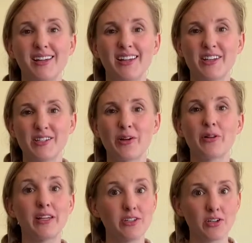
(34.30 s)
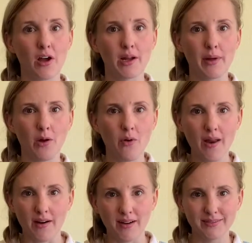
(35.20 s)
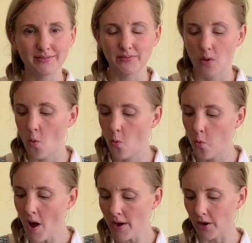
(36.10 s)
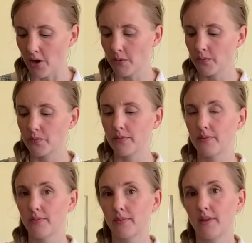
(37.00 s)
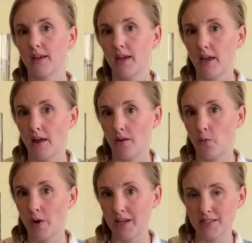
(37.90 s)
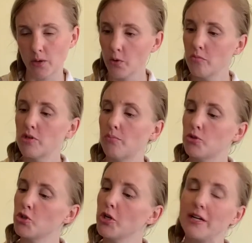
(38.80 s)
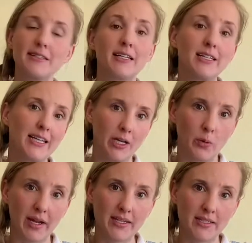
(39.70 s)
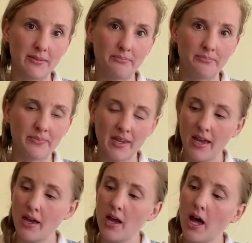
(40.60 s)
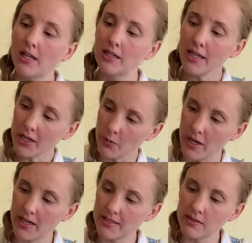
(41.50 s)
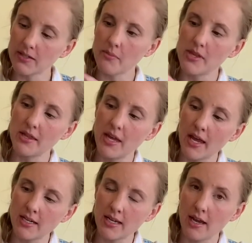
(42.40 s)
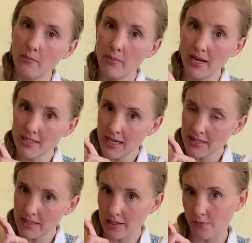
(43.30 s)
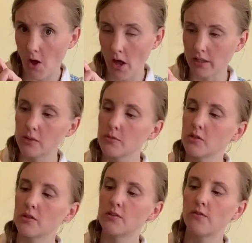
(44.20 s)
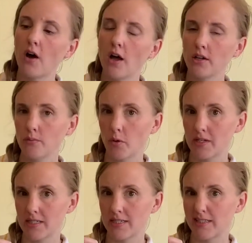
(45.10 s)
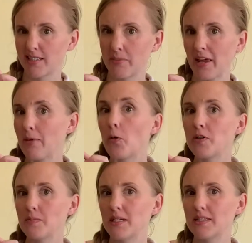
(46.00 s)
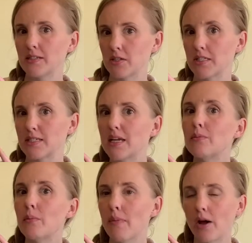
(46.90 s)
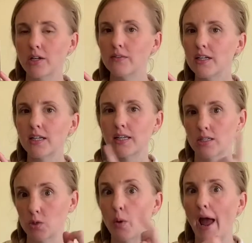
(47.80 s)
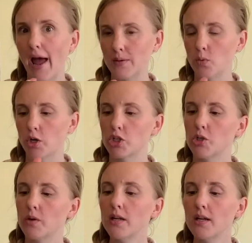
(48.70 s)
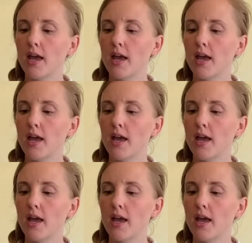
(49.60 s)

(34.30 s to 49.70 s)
So let's talk about water. Water, when it's at room temperature, is a liquid. A liquid is something that maintains its volume. So its volume always stays the same. That always means there's the same amount of it unless you add more to it,